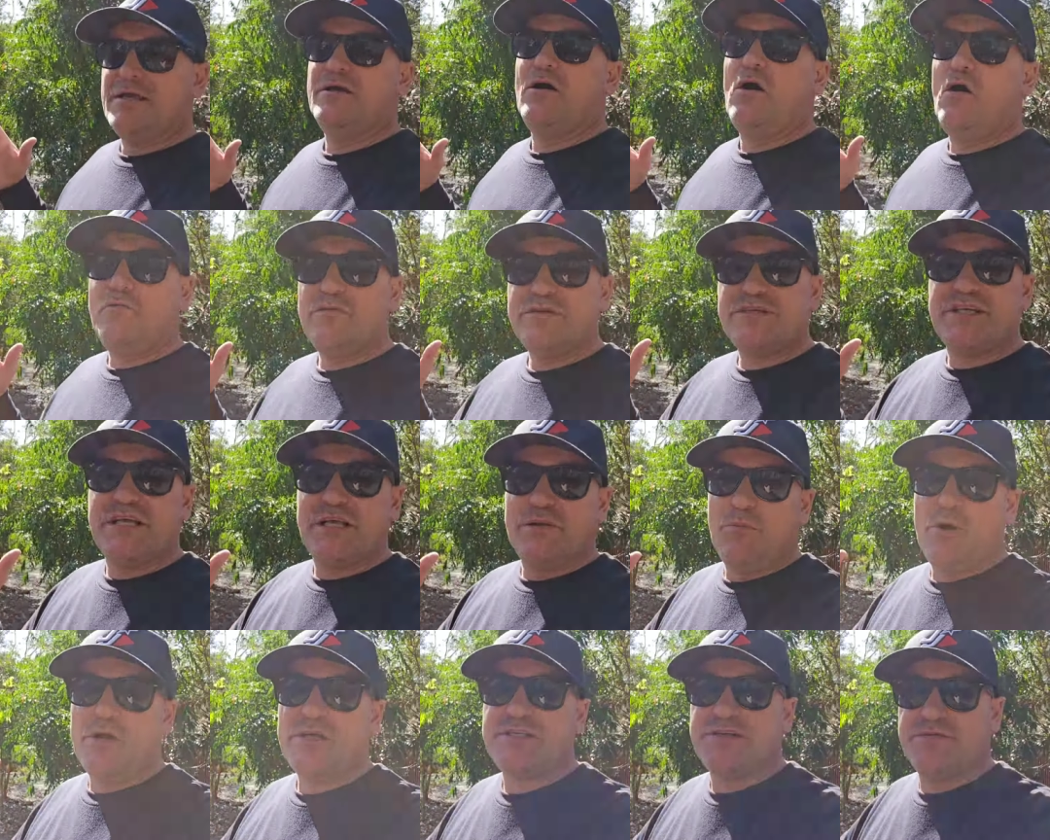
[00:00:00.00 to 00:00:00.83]
obviously the
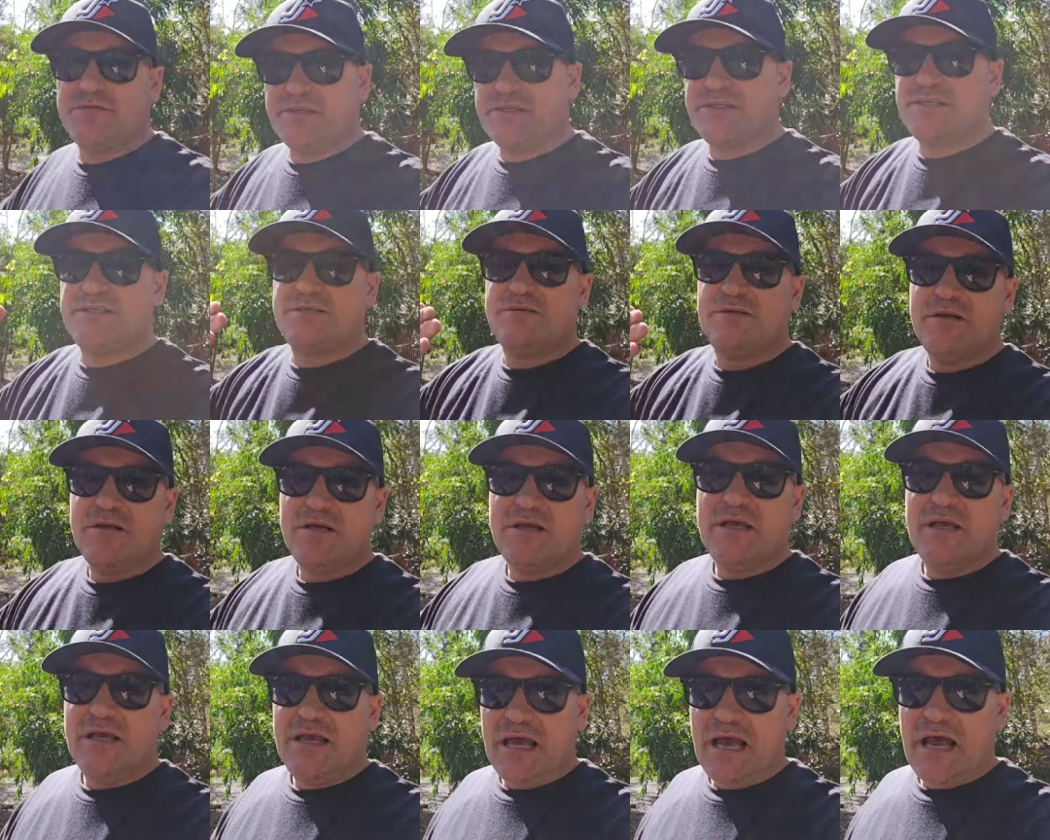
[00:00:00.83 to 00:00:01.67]
most of it's
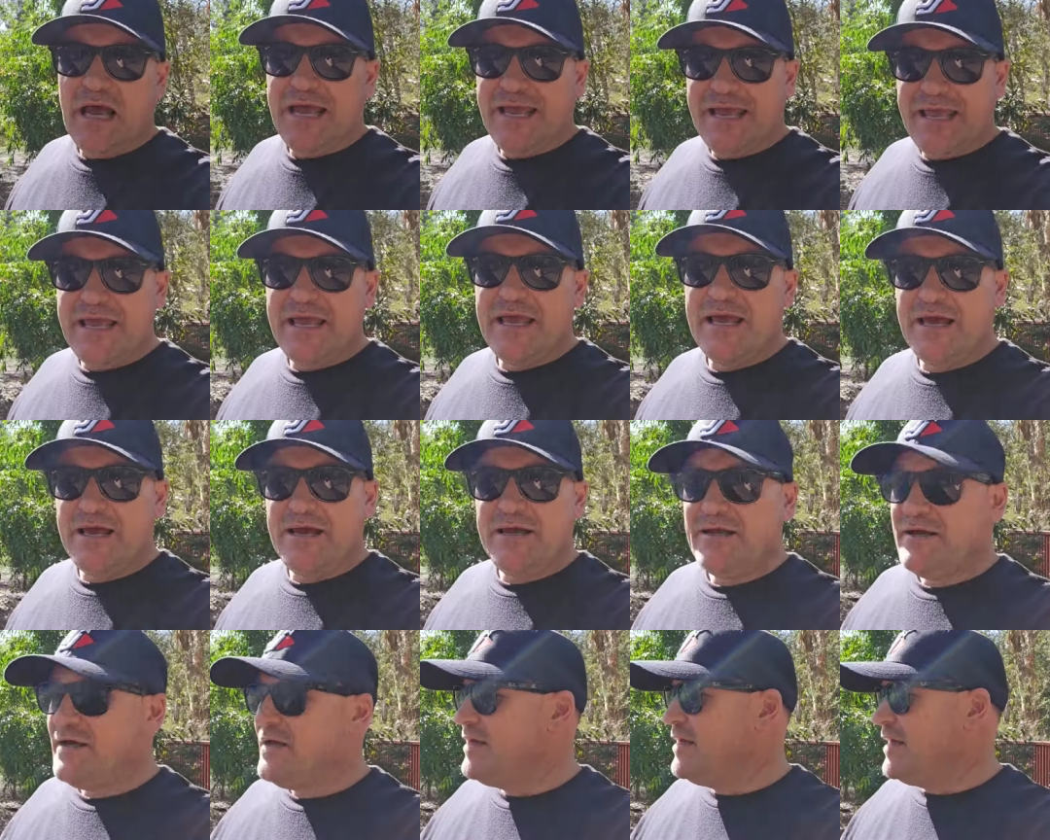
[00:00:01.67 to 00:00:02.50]
here
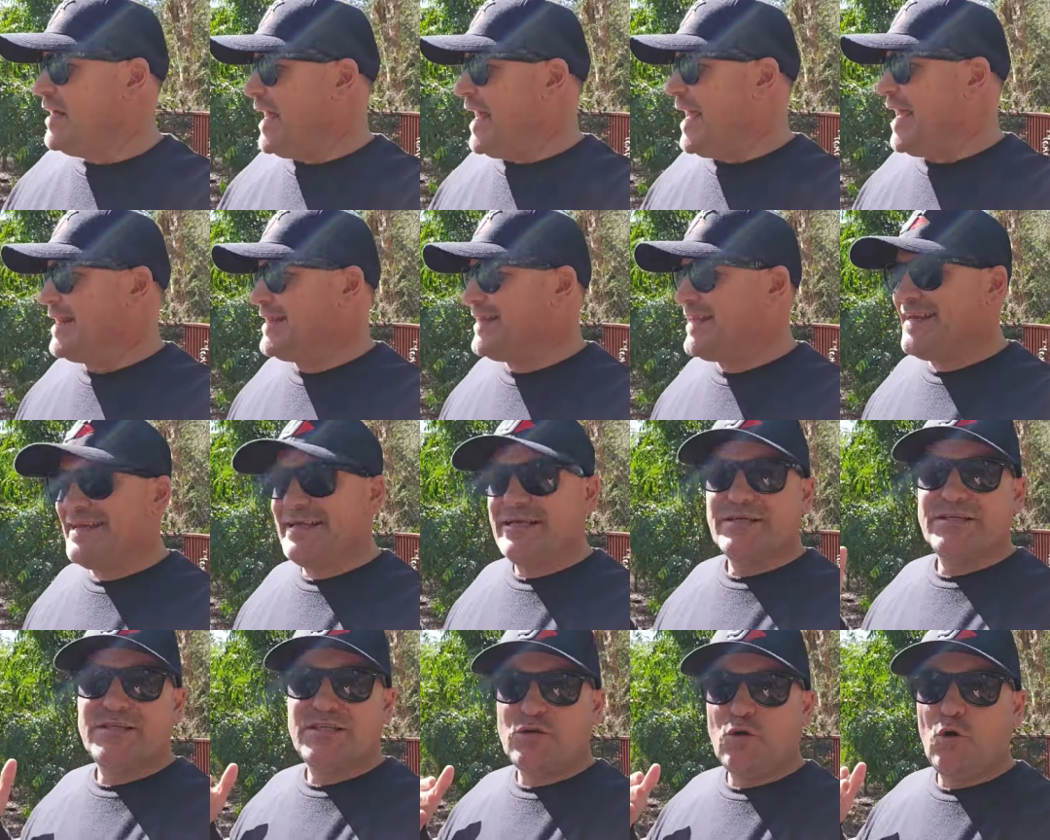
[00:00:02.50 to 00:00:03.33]
and getting
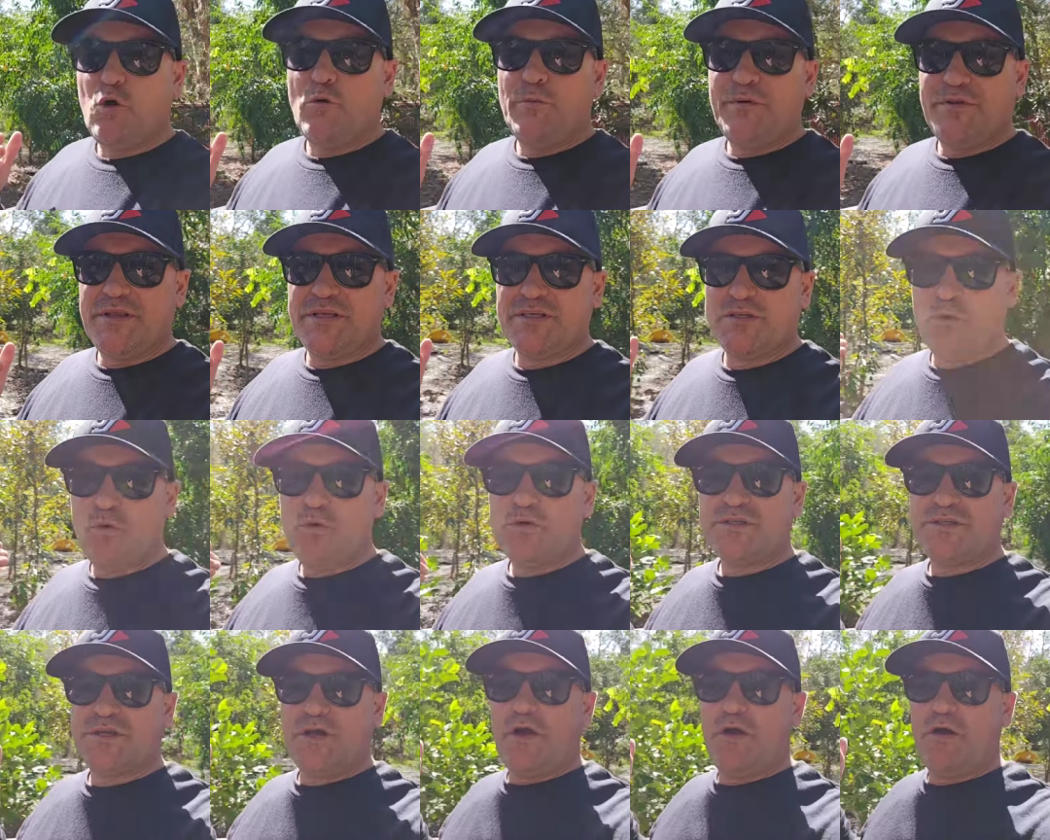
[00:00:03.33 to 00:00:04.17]
installed, but there's
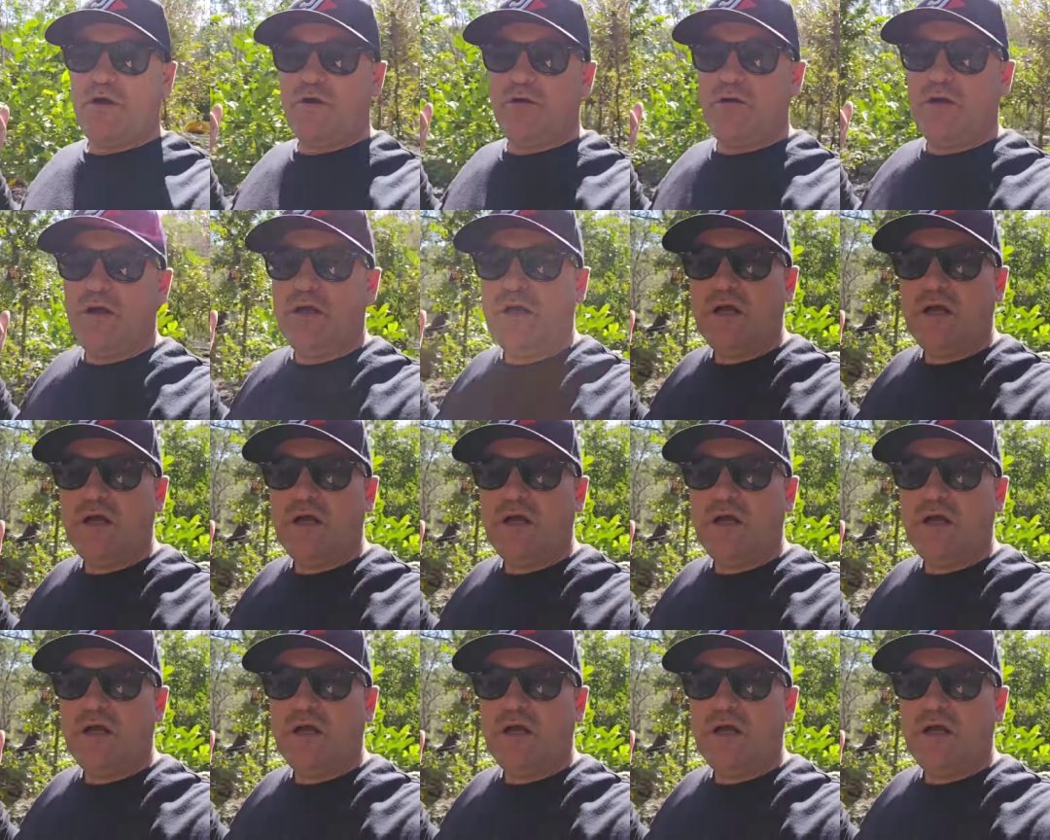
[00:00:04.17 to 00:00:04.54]
also